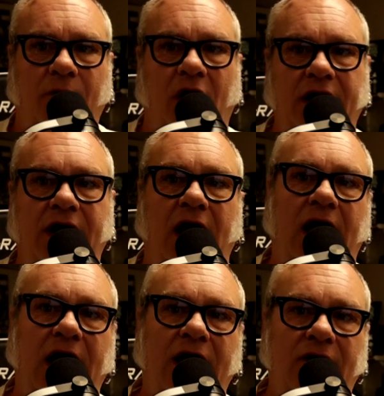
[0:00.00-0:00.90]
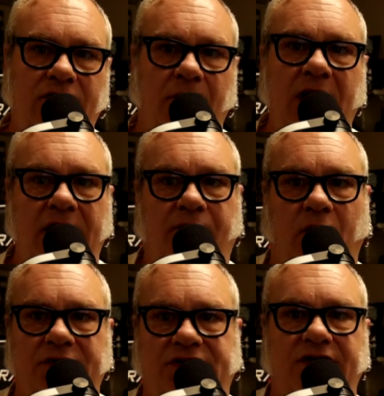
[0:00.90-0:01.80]
But uh, the main
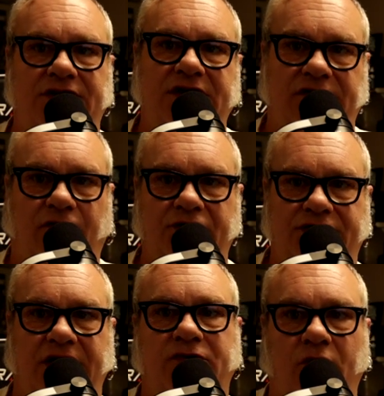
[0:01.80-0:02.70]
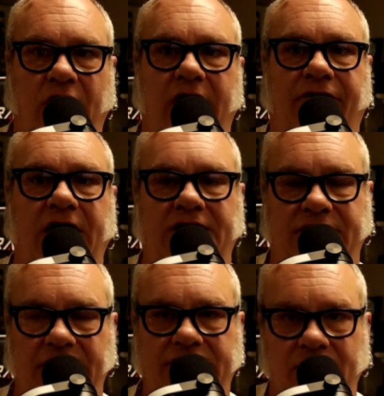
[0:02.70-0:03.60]
purpose of this is for sexual
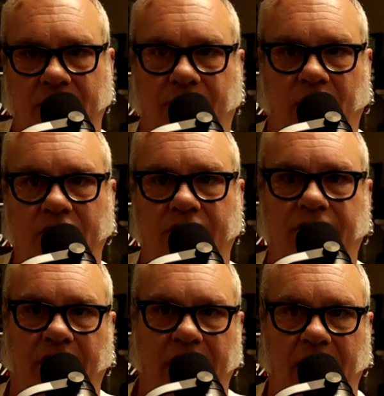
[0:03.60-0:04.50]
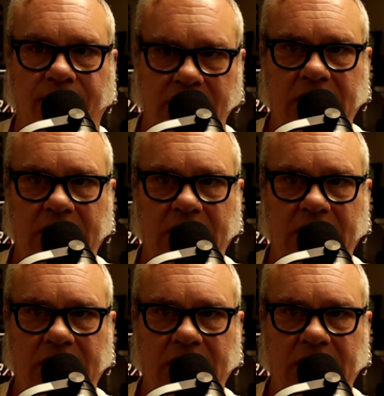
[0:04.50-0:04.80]
gratification to improve uh,